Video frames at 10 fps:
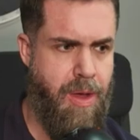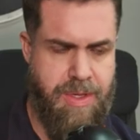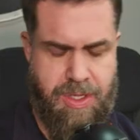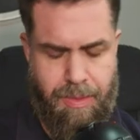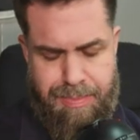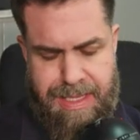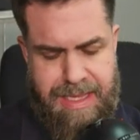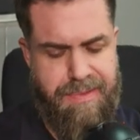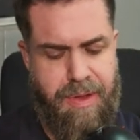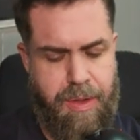I was
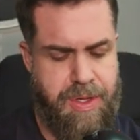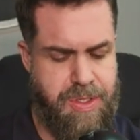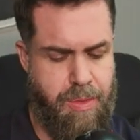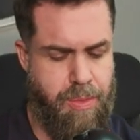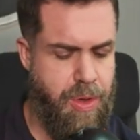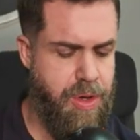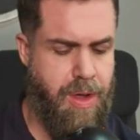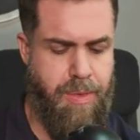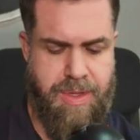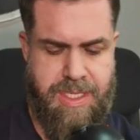completely focused on work.
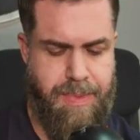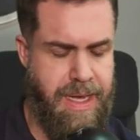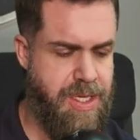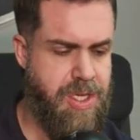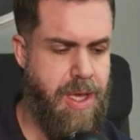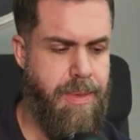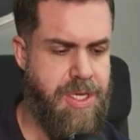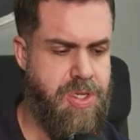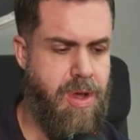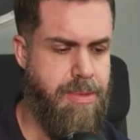I was spending so
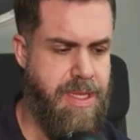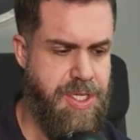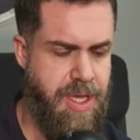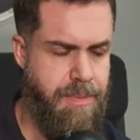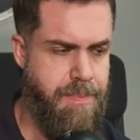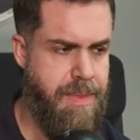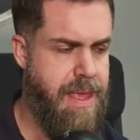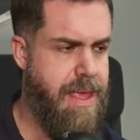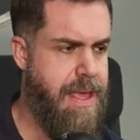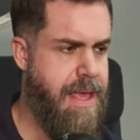much time in the gym,
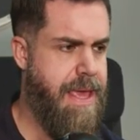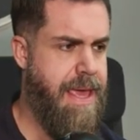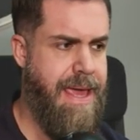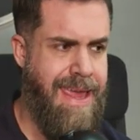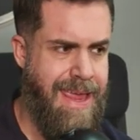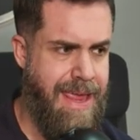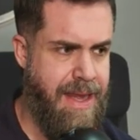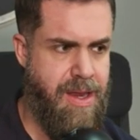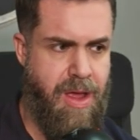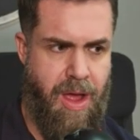and